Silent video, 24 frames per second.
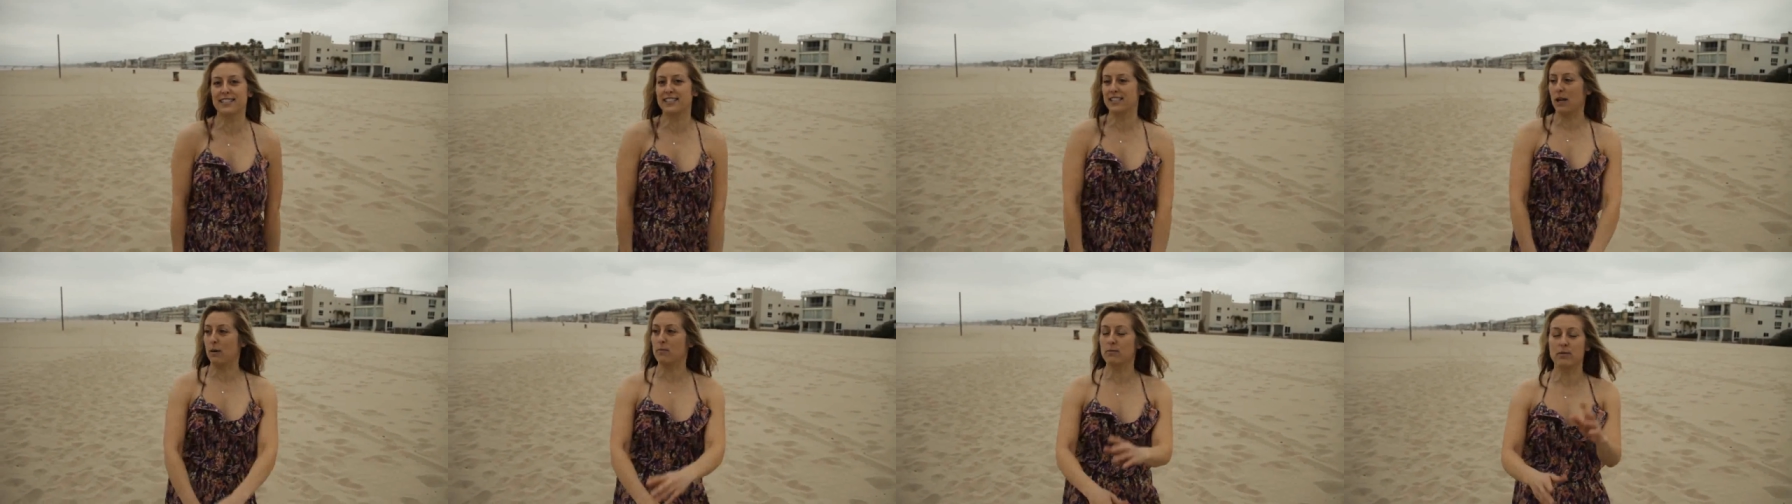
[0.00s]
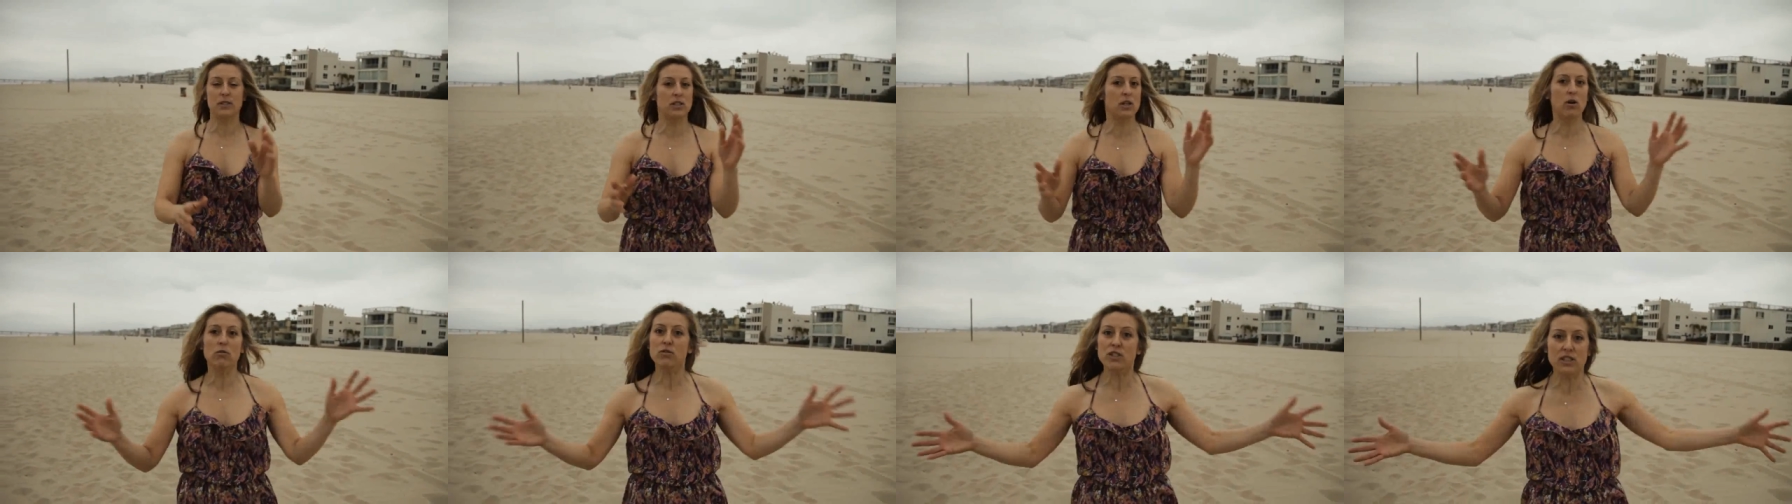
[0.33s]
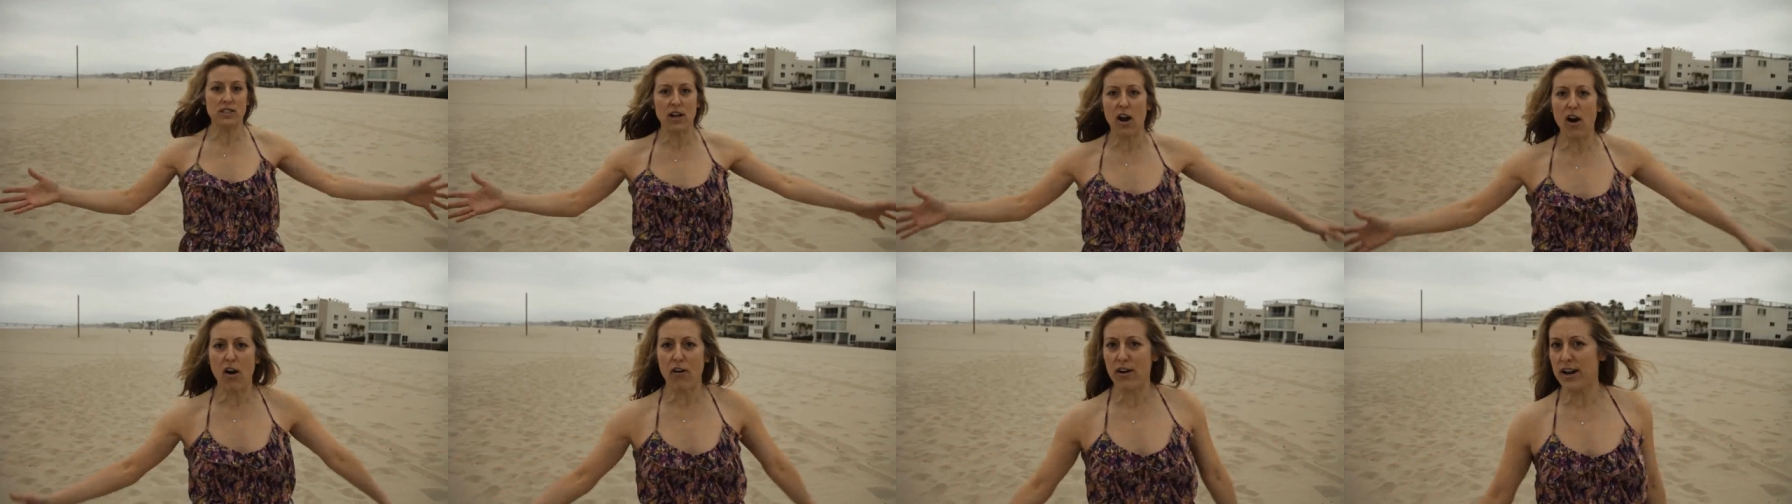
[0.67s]
I just, I'm
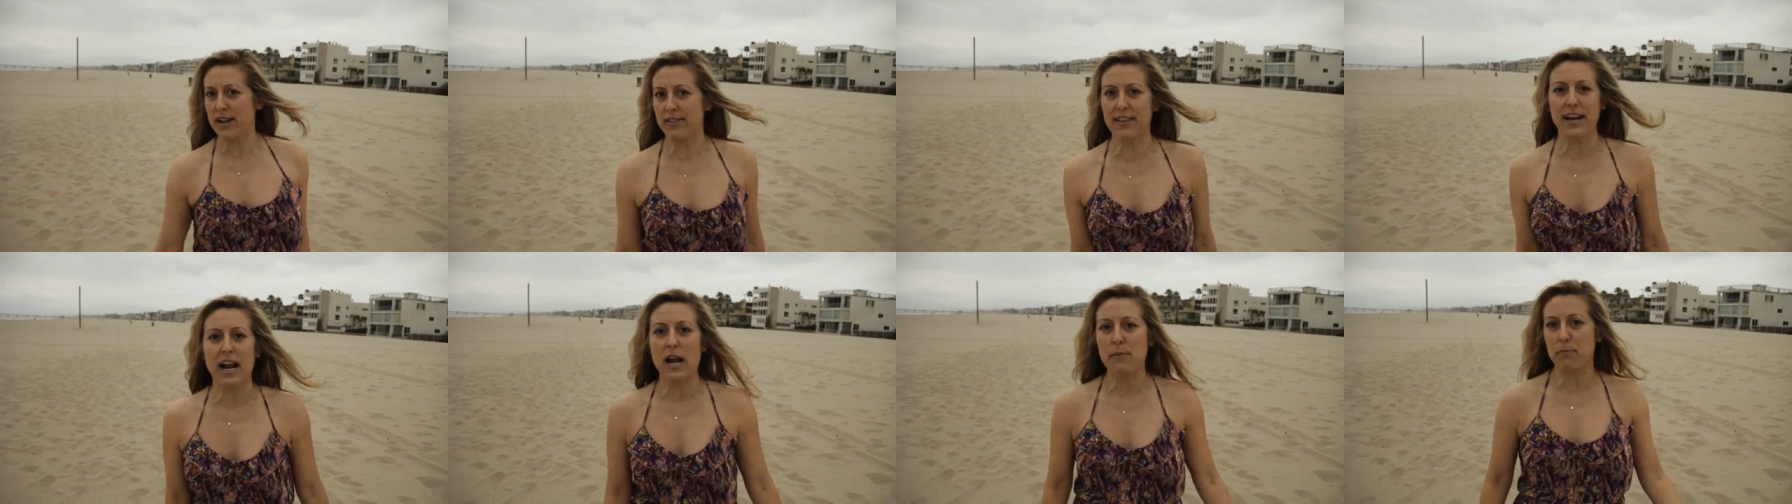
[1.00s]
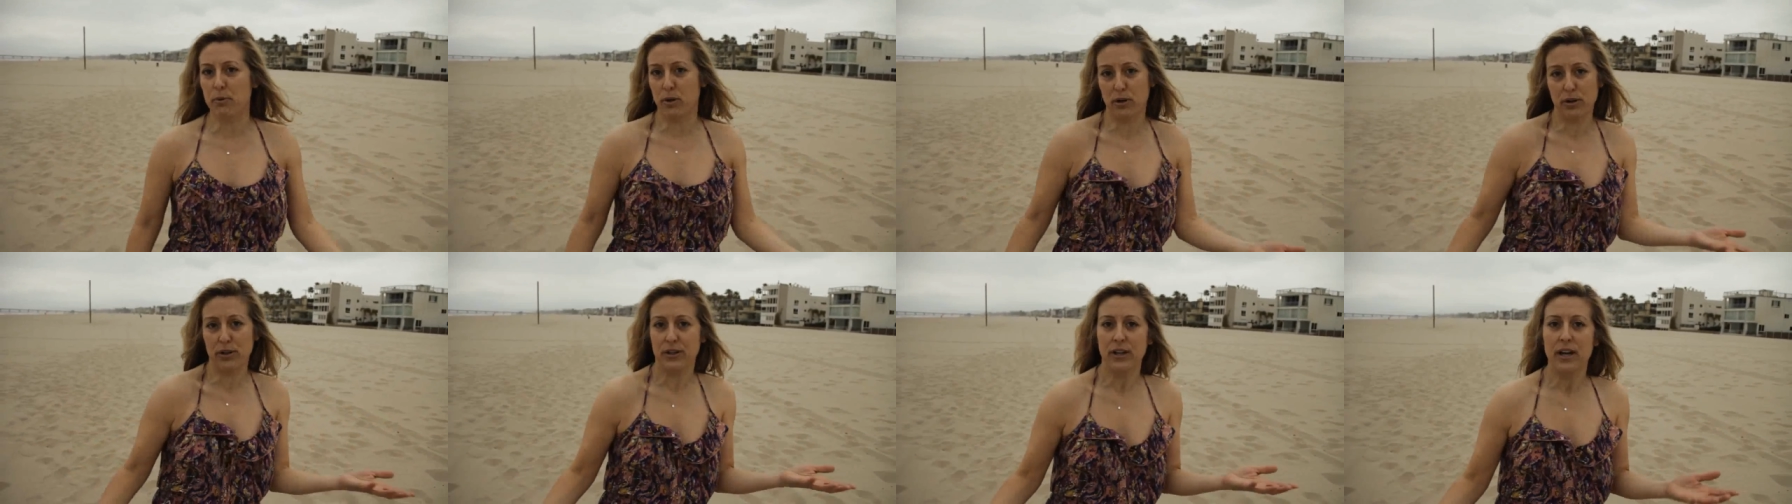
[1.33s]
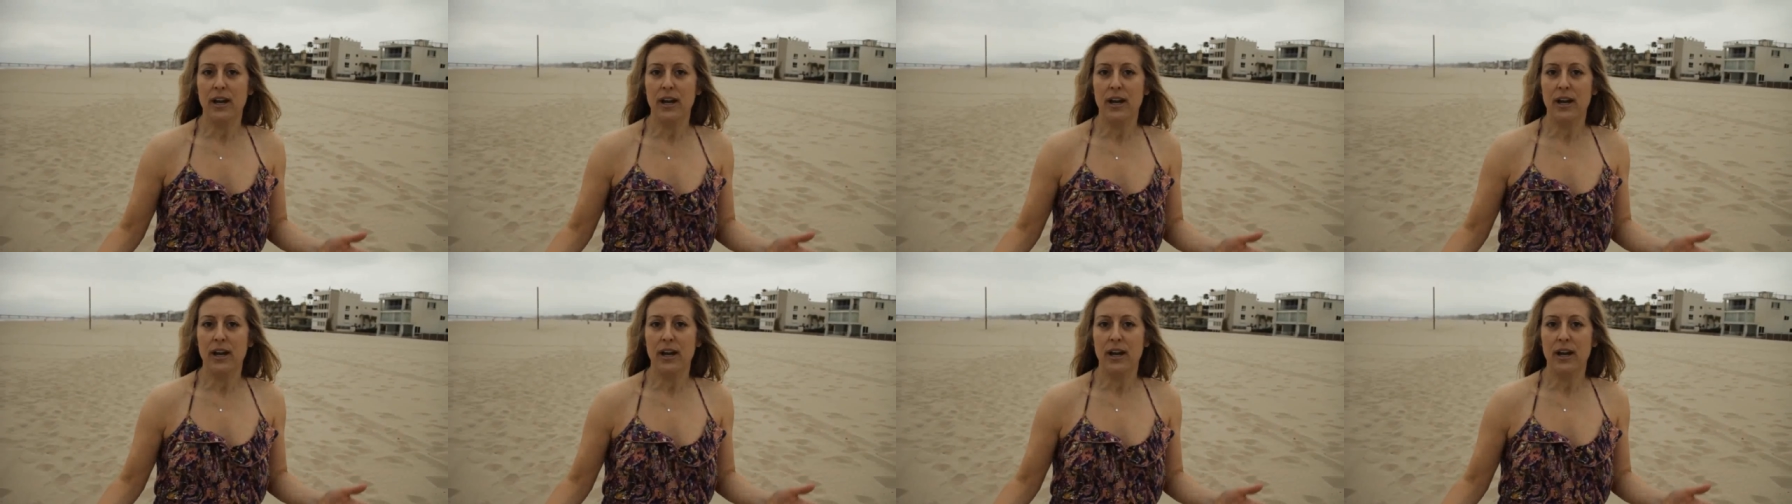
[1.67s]
so sorry that I